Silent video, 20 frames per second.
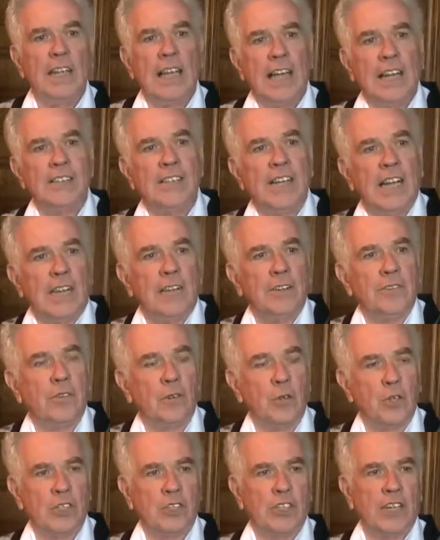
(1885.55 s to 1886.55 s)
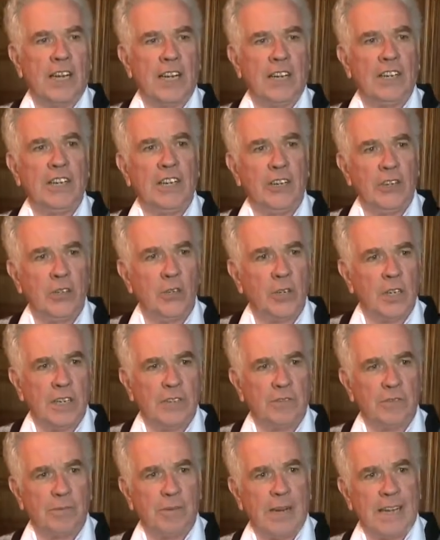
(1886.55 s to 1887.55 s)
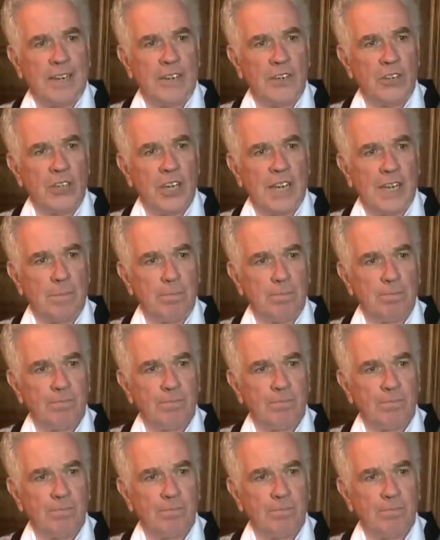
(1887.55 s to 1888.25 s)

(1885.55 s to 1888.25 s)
and tell the 4th child, here, you can have bread and jam.